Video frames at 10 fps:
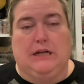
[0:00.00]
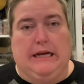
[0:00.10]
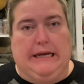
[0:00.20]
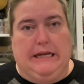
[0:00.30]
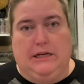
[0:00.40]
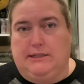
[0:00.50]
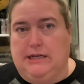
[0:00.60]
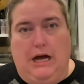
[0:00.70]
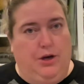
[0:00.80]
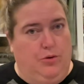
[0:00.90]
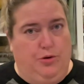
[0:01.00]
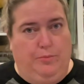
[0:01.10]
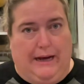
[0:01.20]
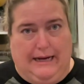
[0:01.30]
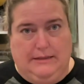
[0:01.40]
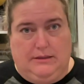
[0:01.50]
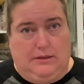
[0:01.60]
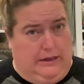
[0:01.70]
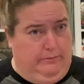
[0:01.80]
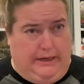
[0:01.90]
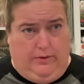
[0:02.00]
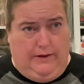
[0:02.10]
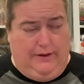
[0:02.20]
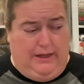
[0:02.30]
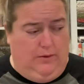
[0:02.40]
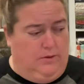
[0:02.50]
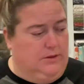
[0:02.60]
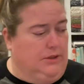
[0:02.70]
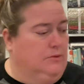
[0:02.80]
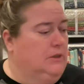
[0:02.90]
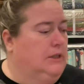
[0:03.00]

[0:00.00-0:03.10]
Again, it's not no new buys. So I can buy whatever the hell I want to.